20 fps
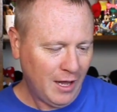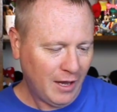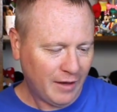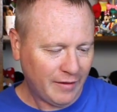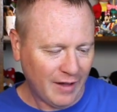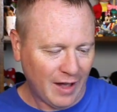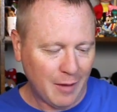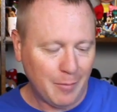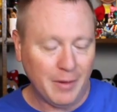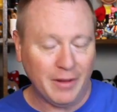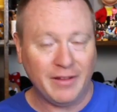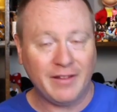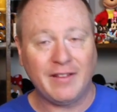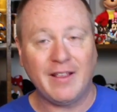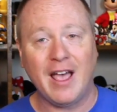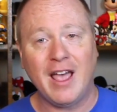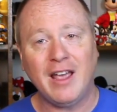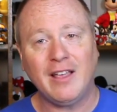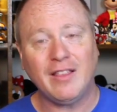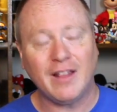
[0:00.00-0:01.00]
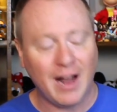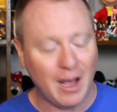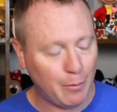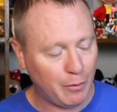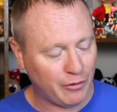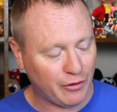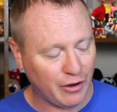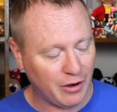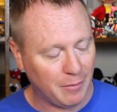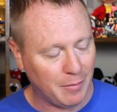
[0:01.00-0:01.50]
because I had been saying that I
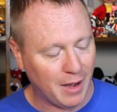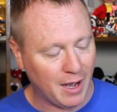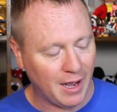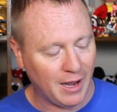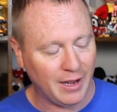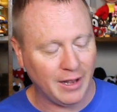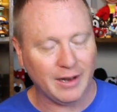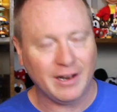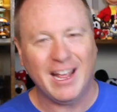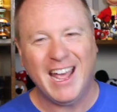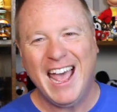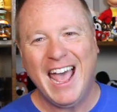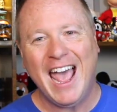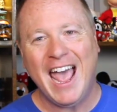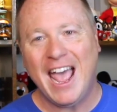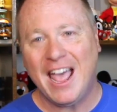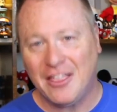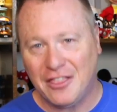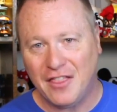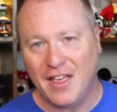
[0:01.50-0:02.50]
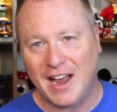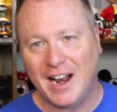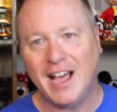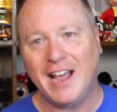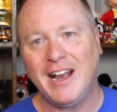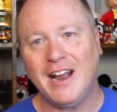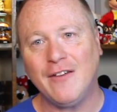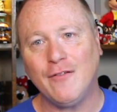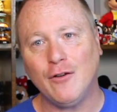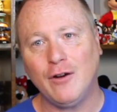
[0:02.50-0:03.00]
was going to buy it and then
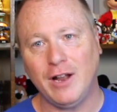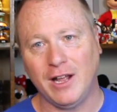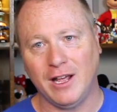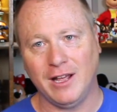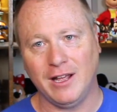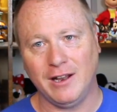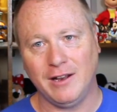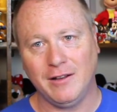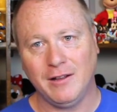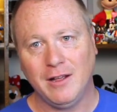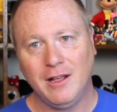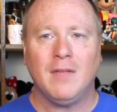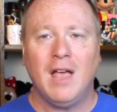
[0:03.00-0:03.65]
I never did.